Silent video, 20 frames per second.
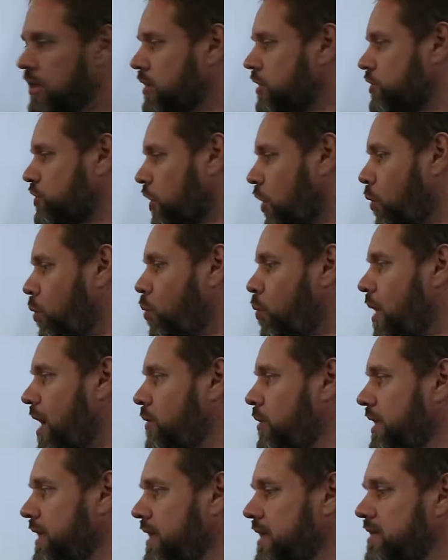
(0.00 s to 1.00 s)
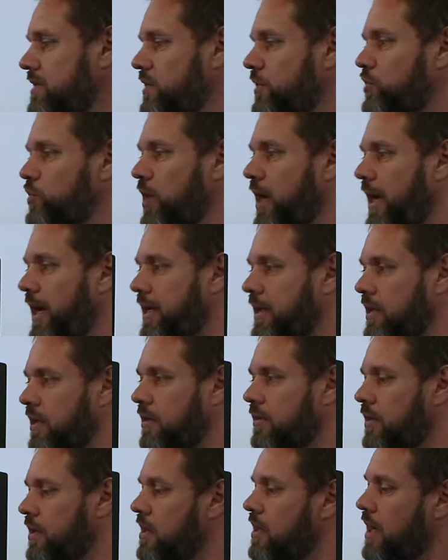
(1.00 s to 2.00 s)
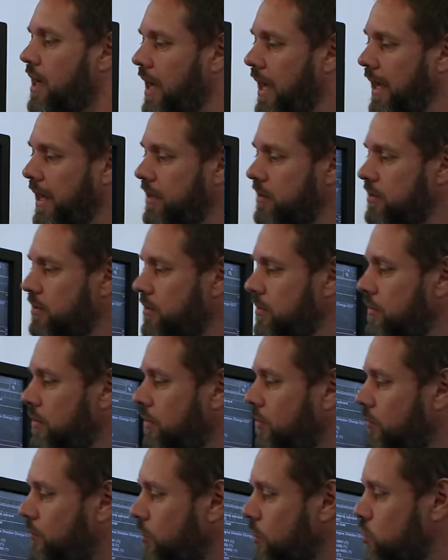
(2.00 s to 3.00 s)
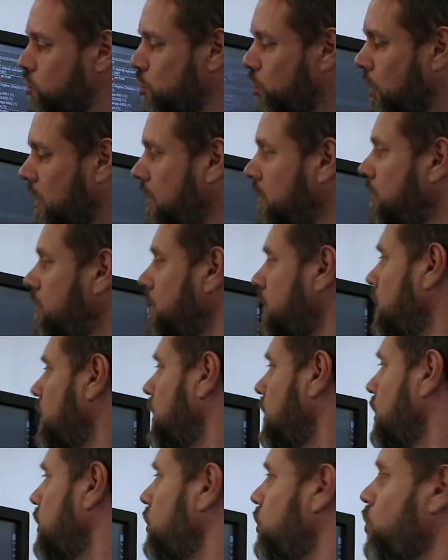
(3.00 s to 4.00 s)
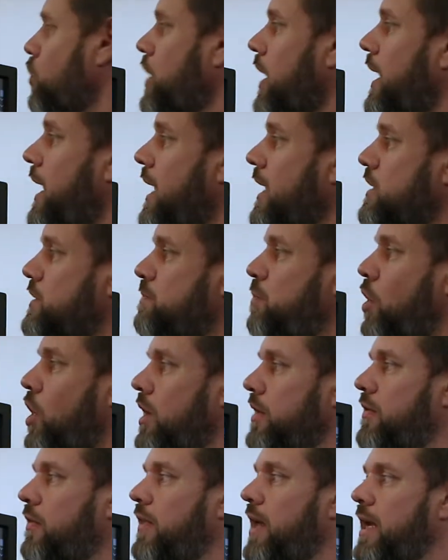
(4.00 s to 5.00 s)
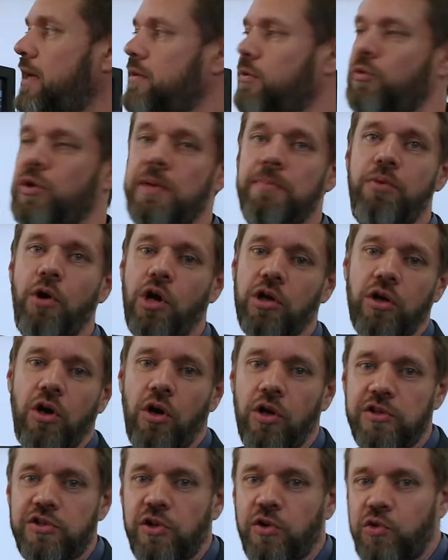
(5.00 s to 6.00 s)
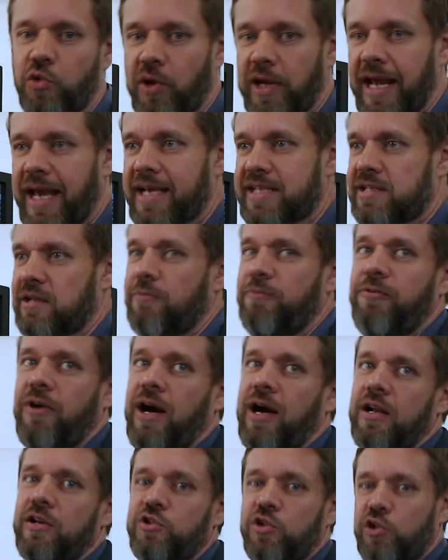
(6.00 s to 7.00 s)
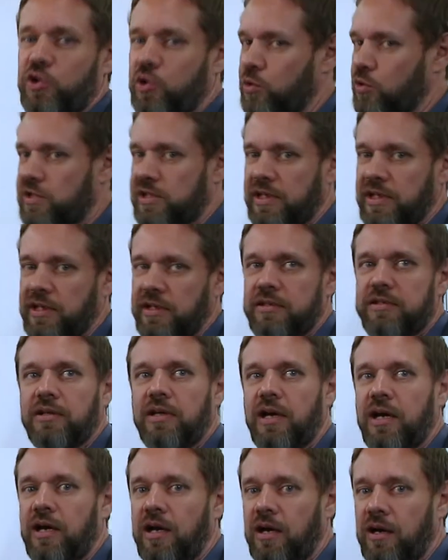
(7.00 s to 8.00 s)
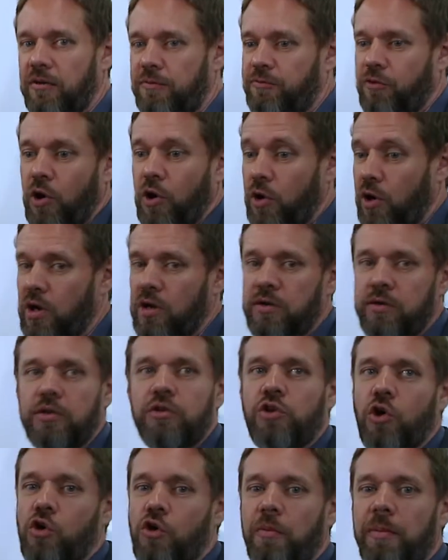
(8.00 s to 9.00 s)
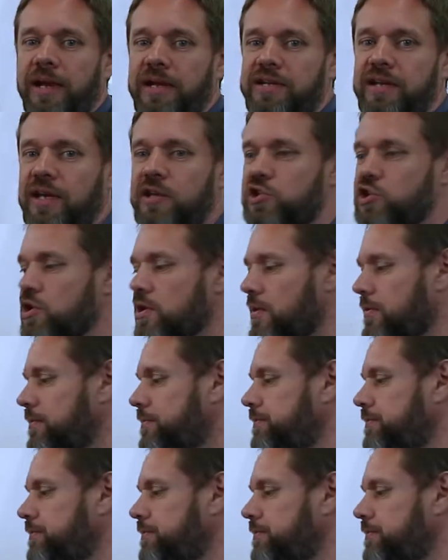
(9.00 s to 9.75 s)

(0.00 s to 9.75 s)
So very easy to handle. And for sure, you can export that report also to an Excel file to use it for documentation.